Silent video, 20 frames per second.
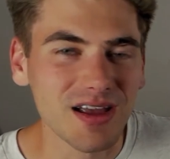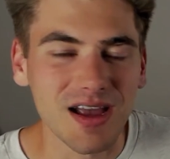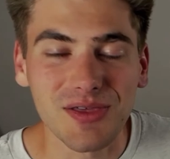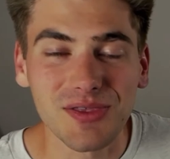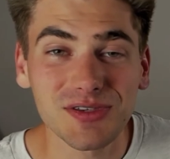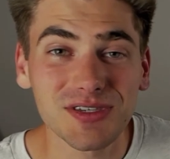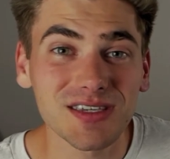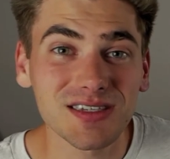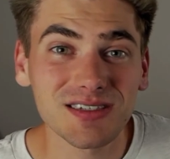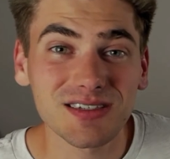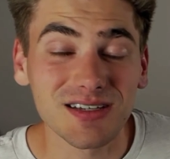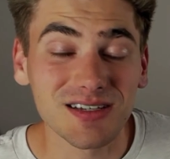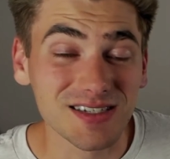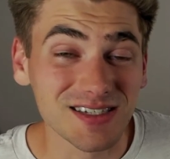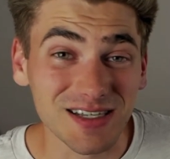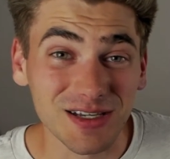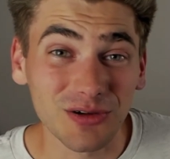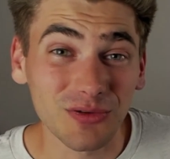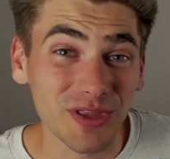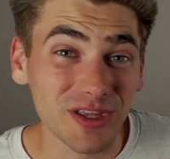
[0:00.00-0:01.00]
And this is a
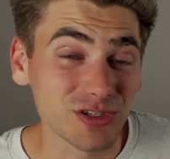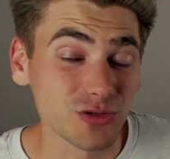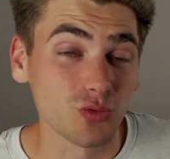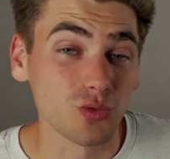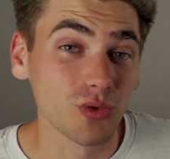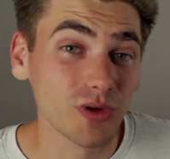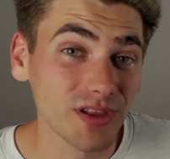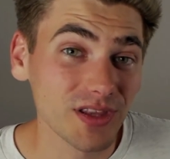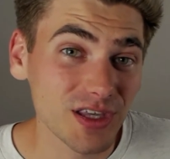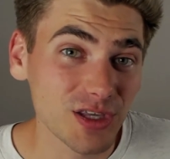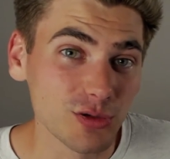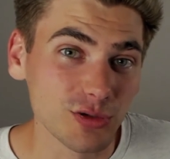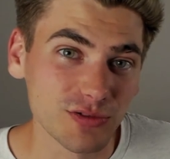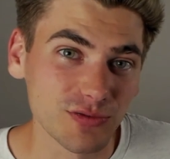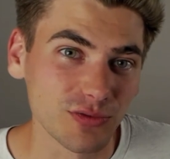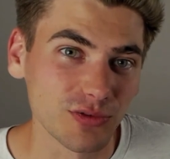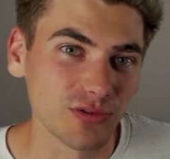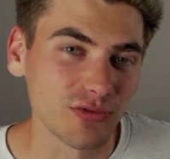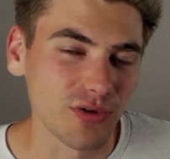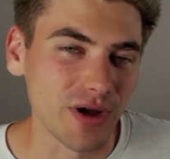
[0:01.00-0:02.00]
skill that's really
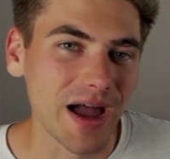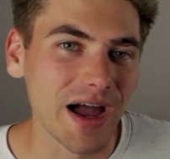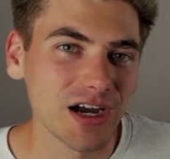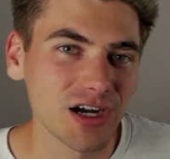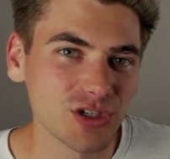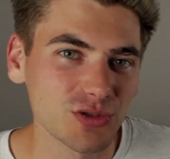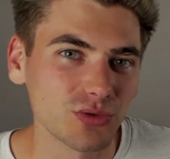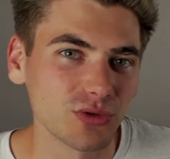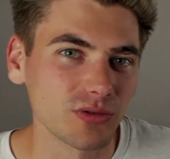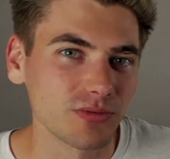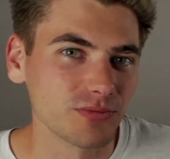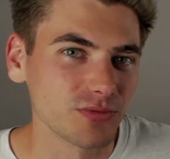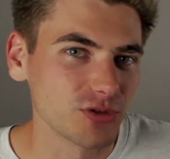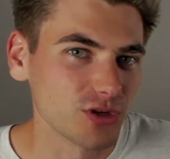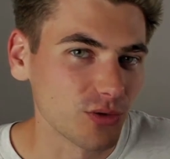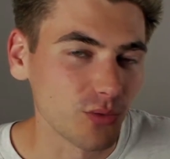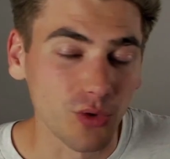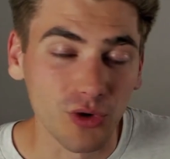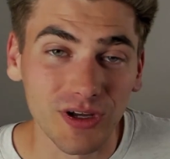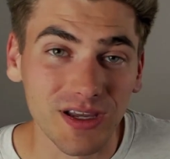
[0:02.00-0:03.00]
useful for actual,
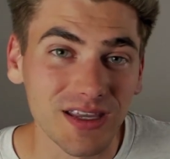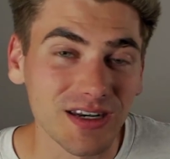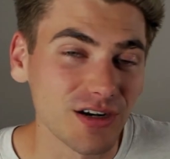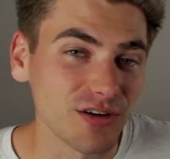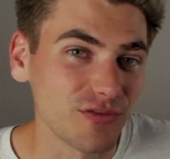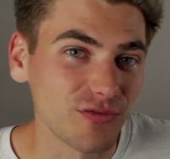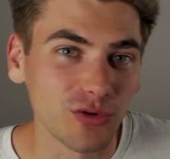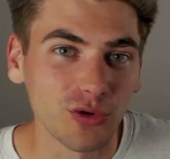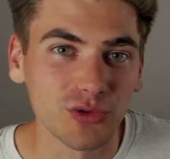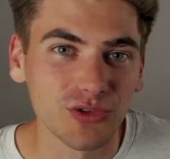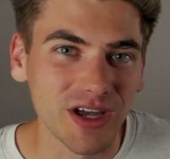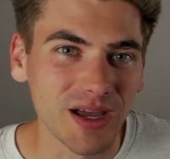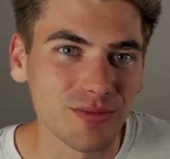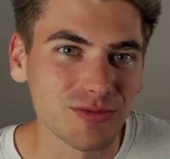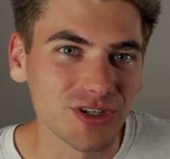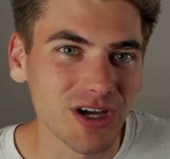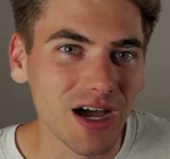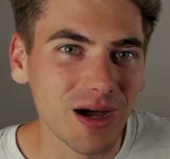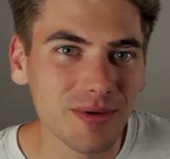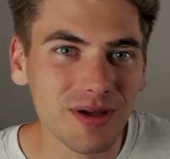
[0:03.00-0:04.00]
working in a full-time
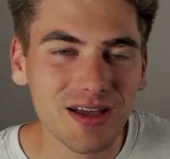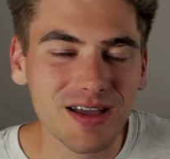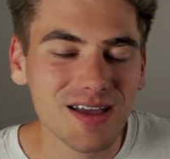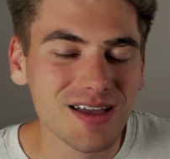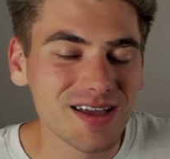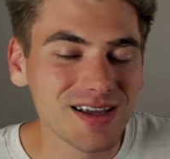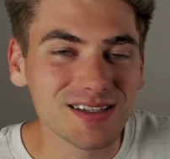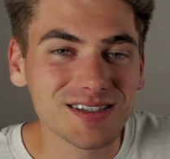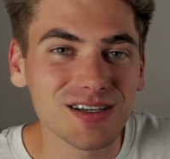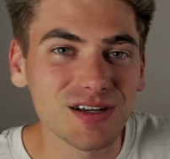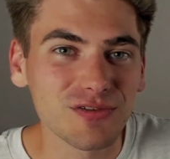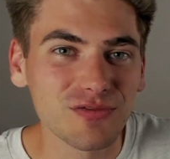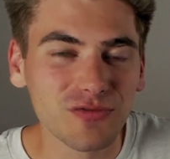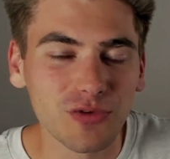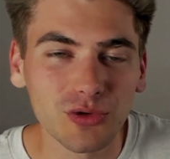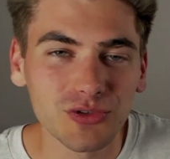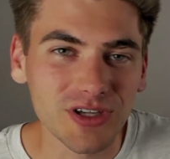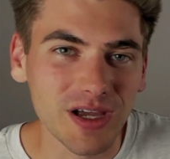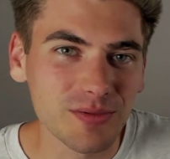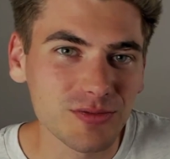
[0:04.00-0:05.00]
job, because in a
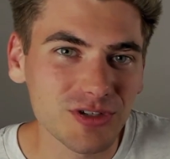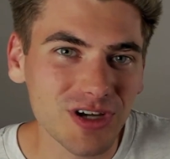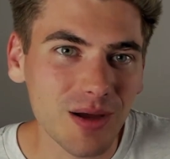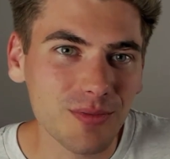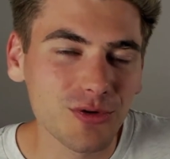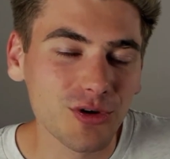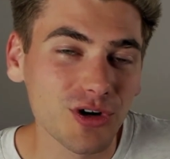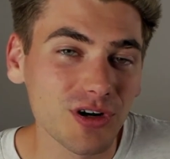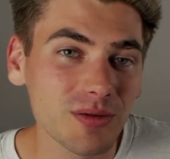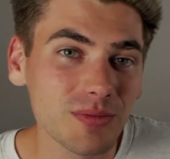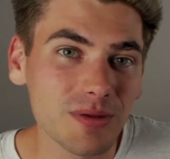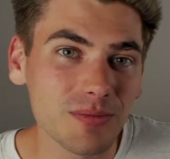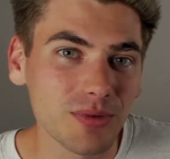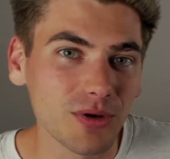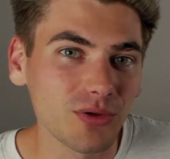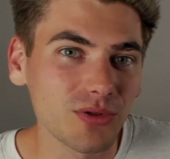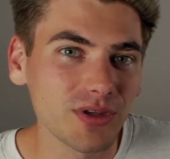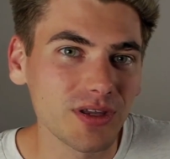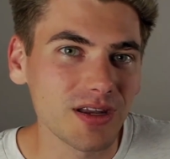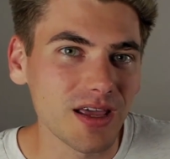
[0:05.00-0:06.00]
full-time job, you're going to be
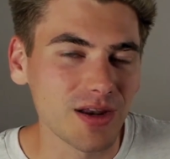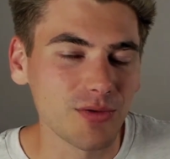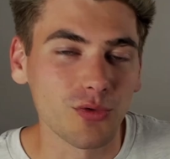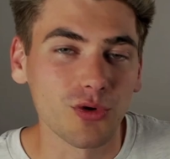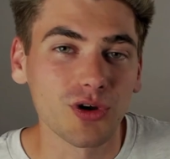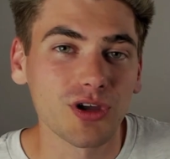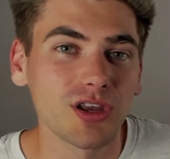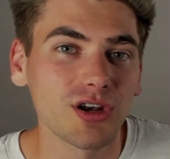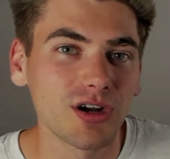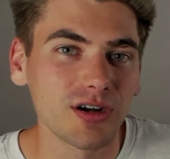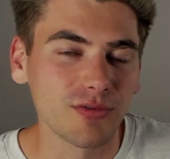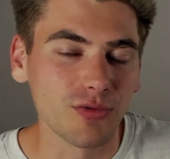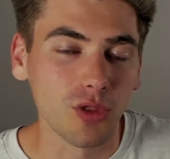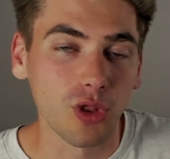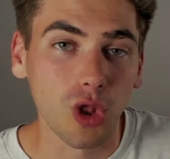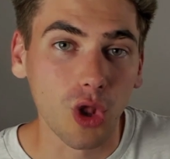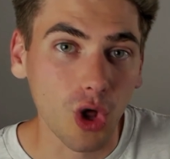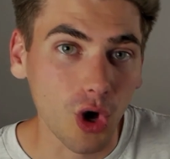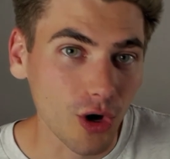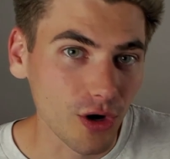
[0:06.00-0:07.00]
building and working on
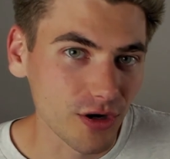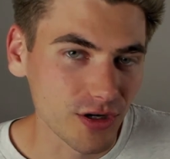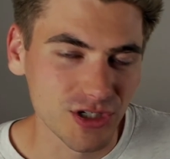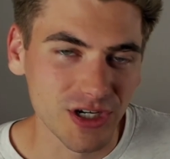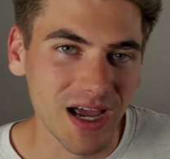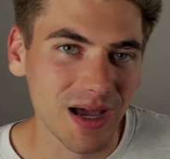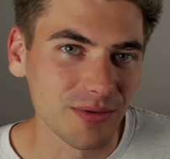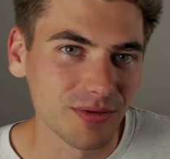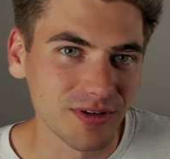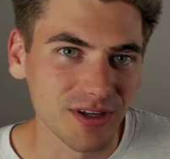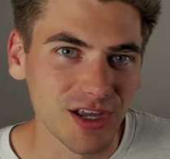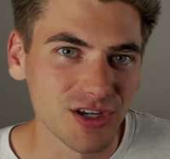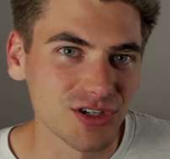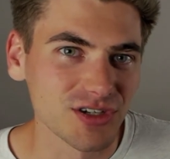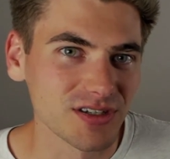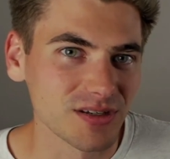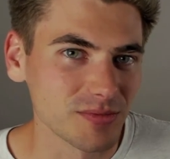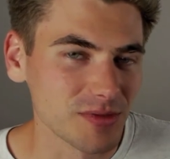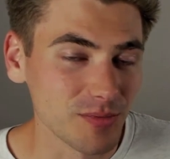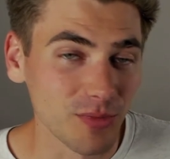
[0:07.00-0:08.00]
large
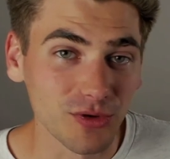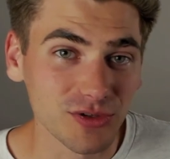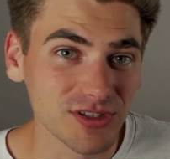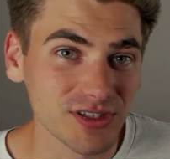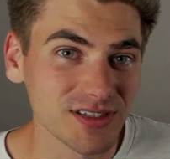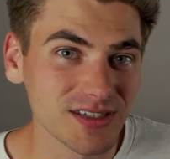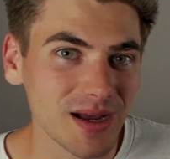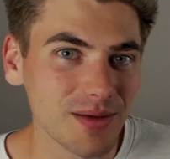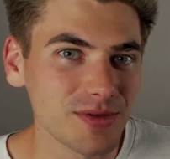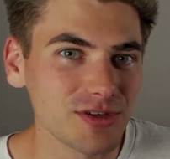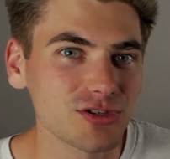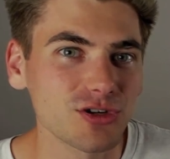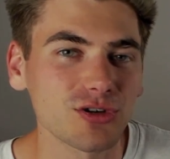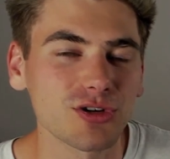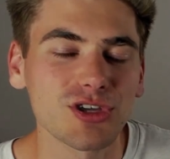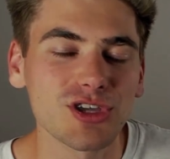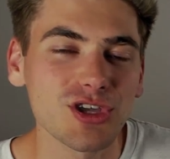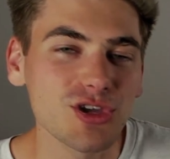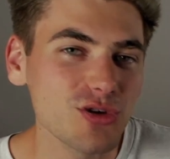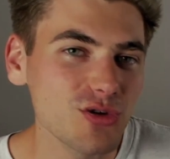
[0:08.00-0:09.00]
applications. I mean, most of the time, these are
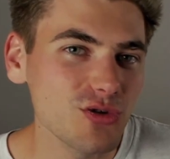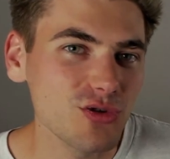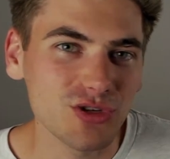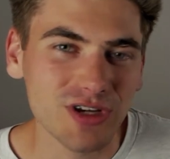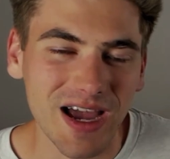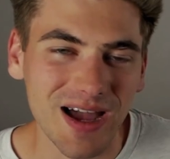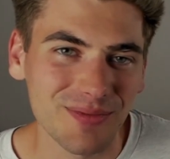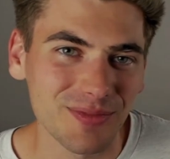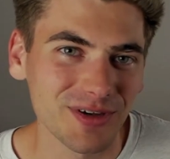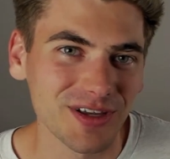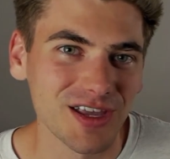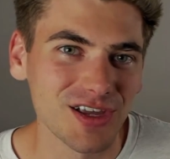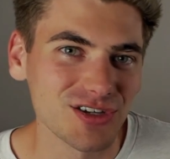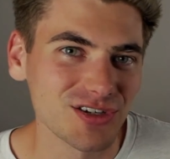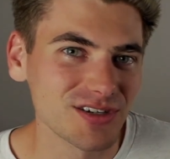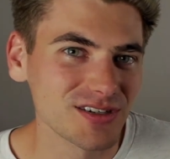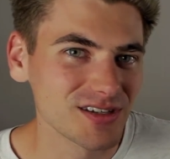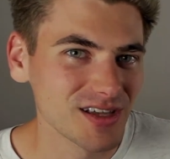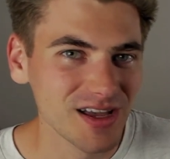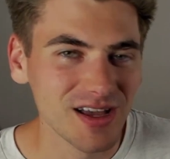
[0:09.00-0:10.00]
huge
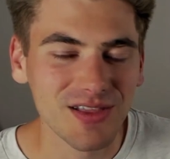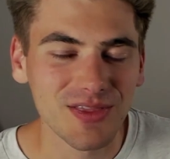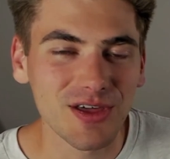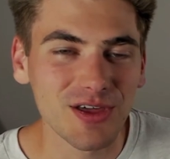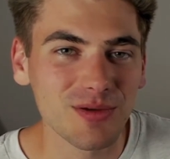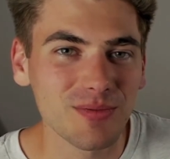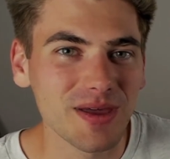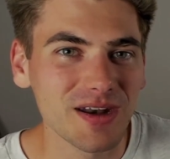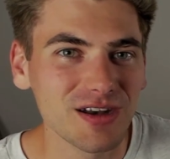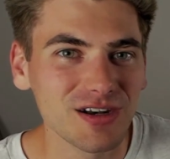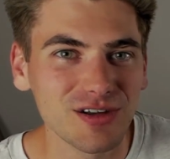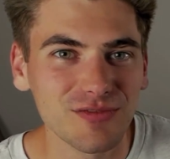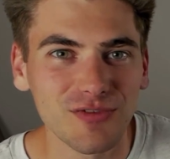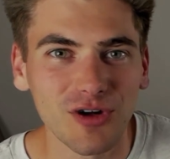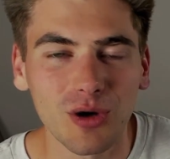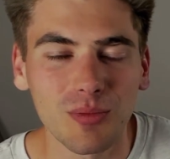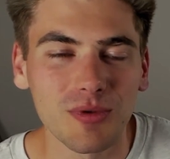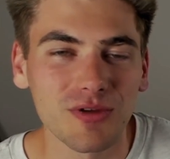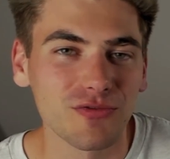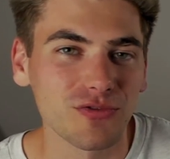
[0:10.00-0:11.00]
applications that have been in
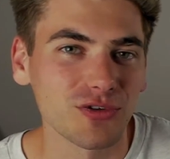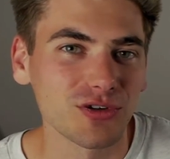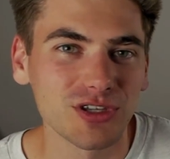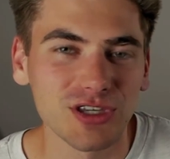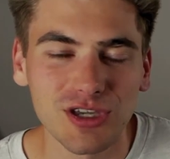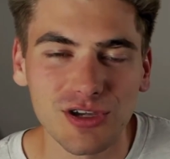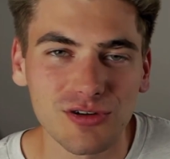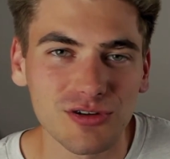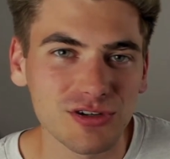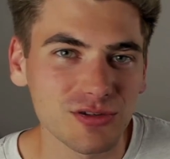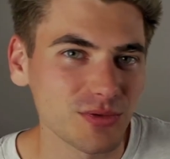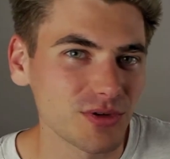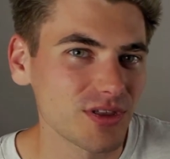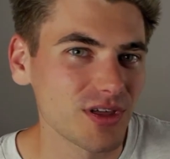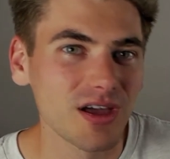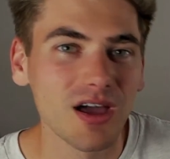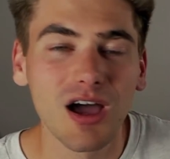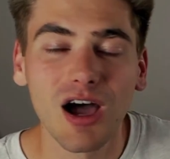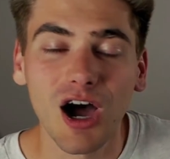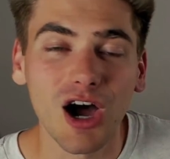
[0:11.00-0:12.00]
development for years with
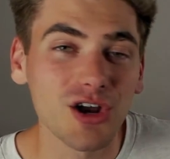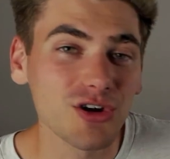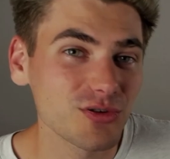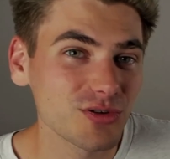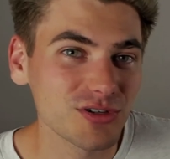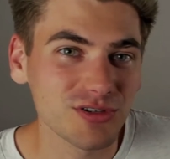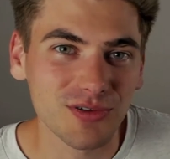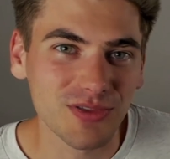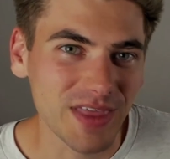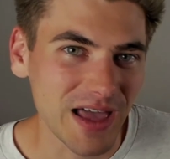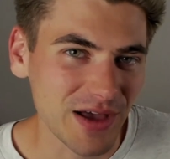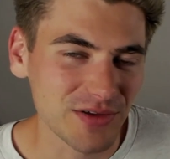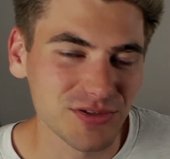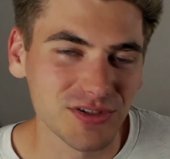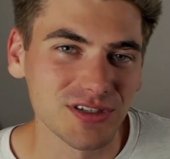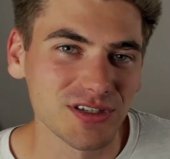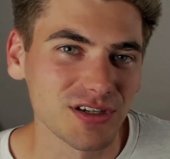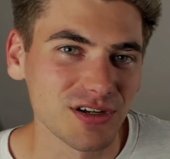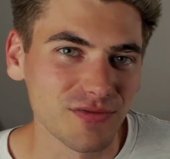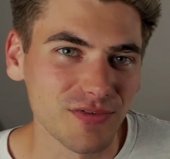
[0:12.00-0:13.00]
hundreds or
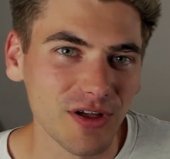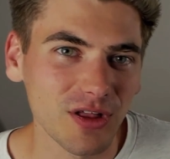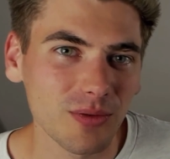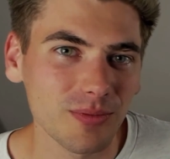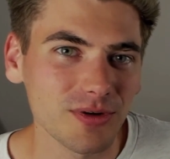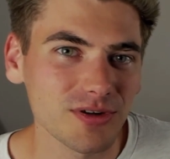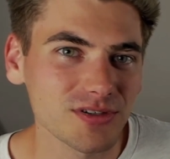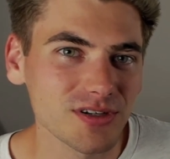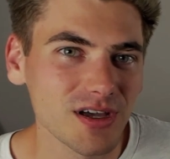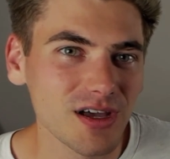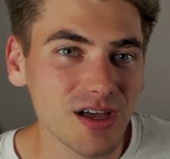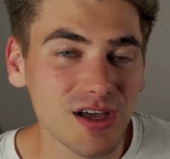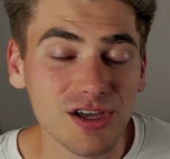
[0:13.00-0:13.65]
thousands of developers.